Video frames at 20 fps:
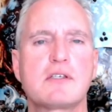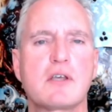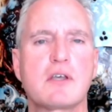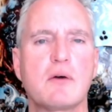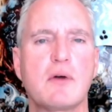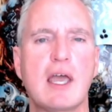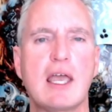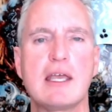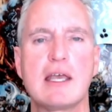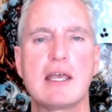
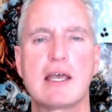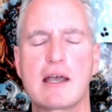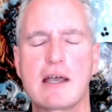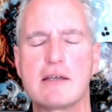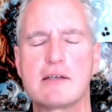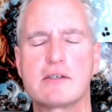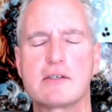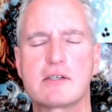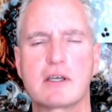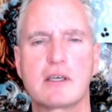So
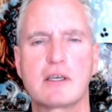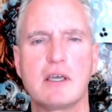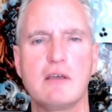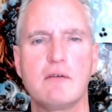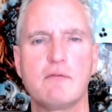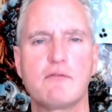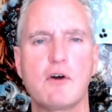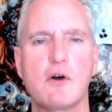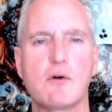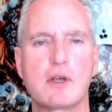AI is a
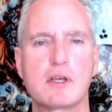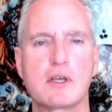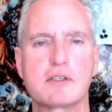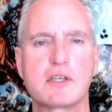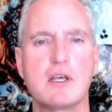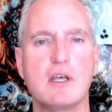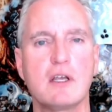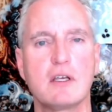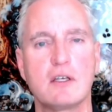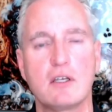key
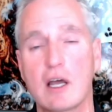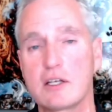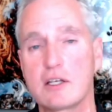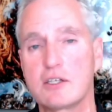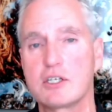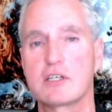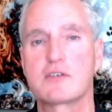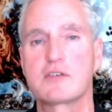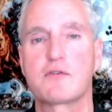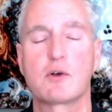focus, not
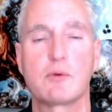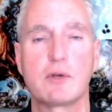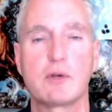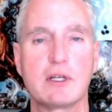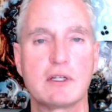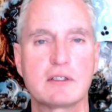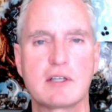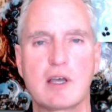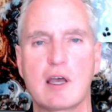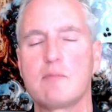just for
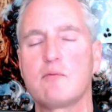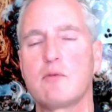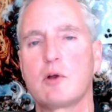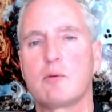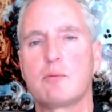real time.